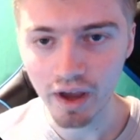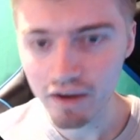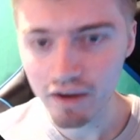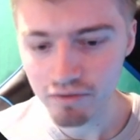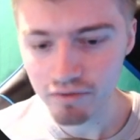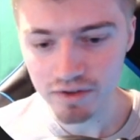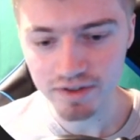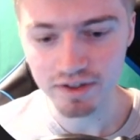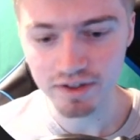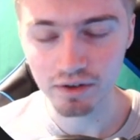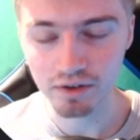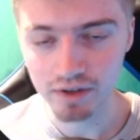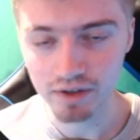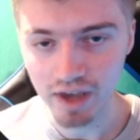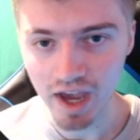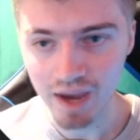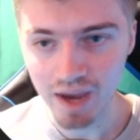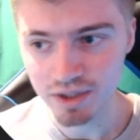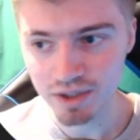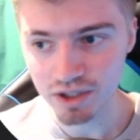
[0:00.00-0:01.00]
every single
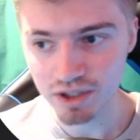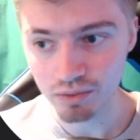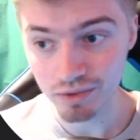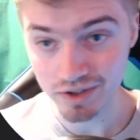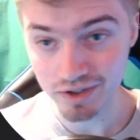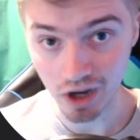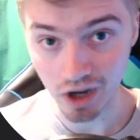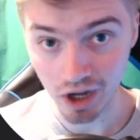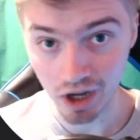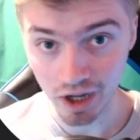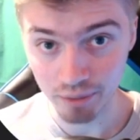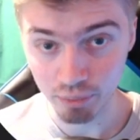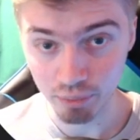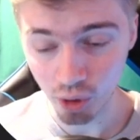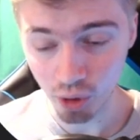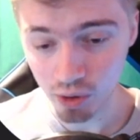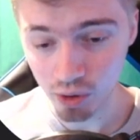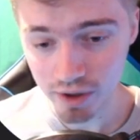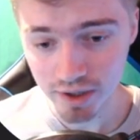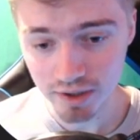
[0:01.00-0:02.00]
caption was on
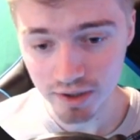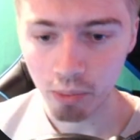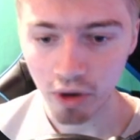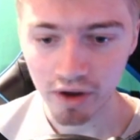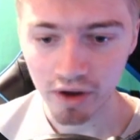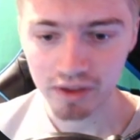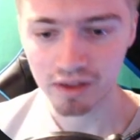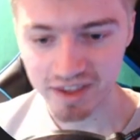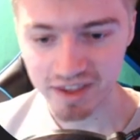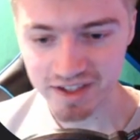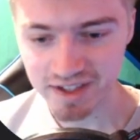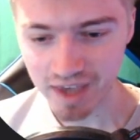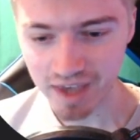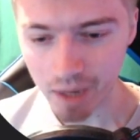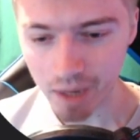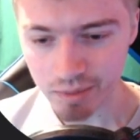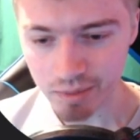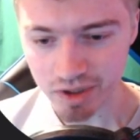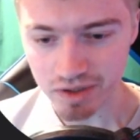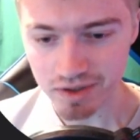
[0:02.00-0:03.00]
point, but these
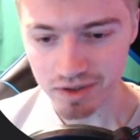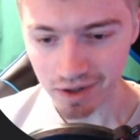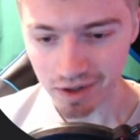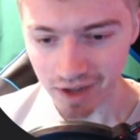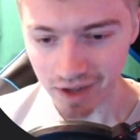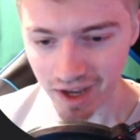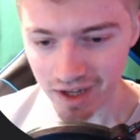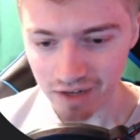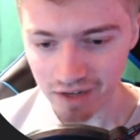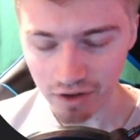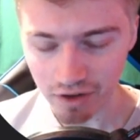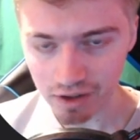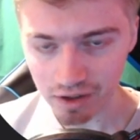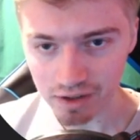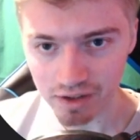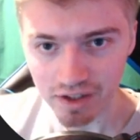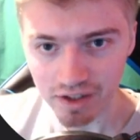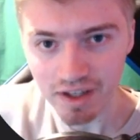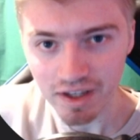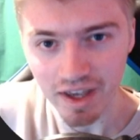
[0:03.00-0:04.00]
captions are kind of
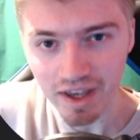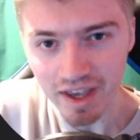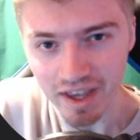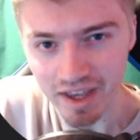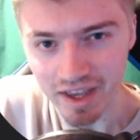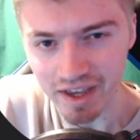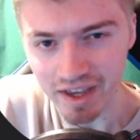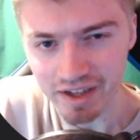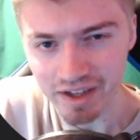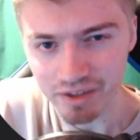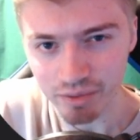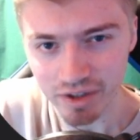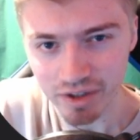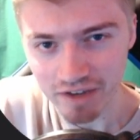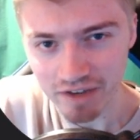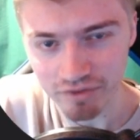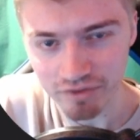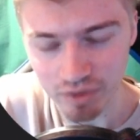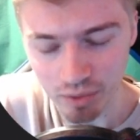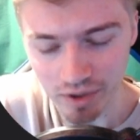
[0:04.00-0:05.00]
ugly, and we
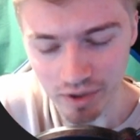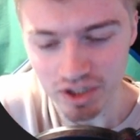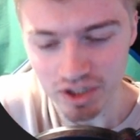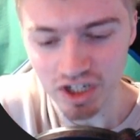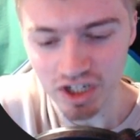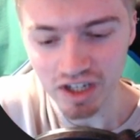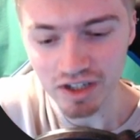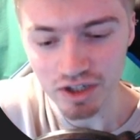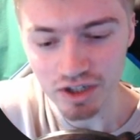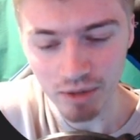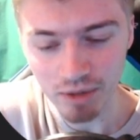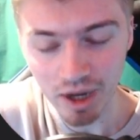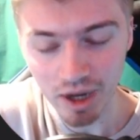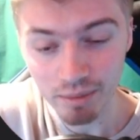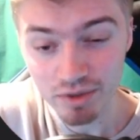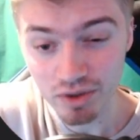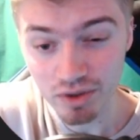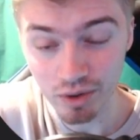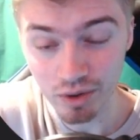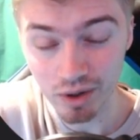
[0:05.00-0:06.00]
definitely want to change them
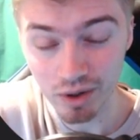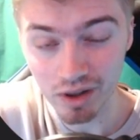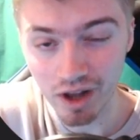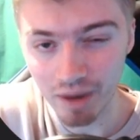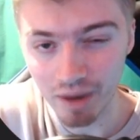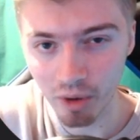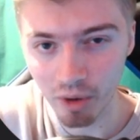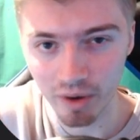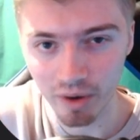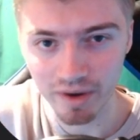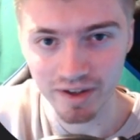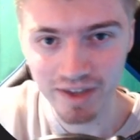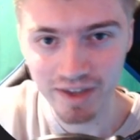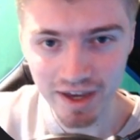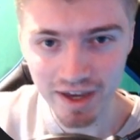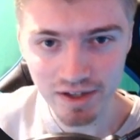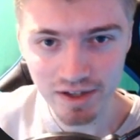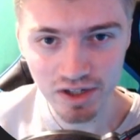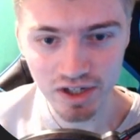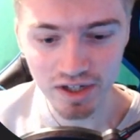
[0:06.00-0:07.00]
up so they're a lot more
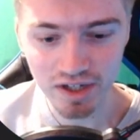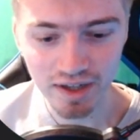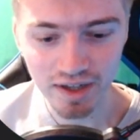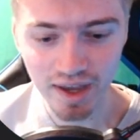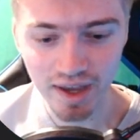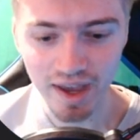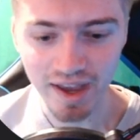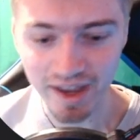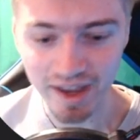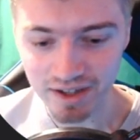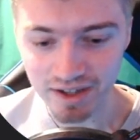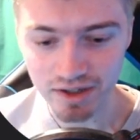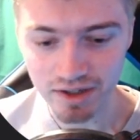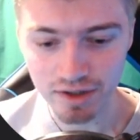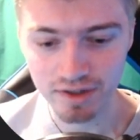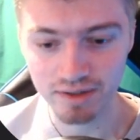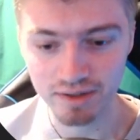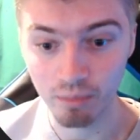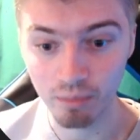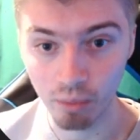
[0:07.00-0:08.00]
engaging and
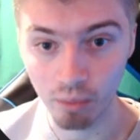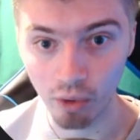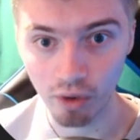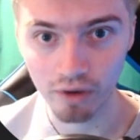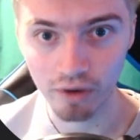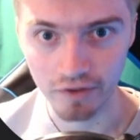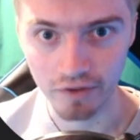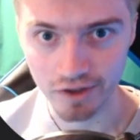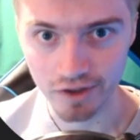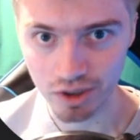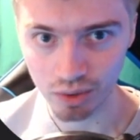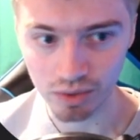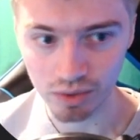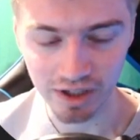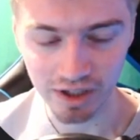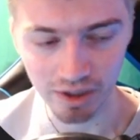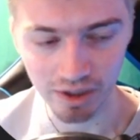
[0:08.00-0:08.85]
just more visually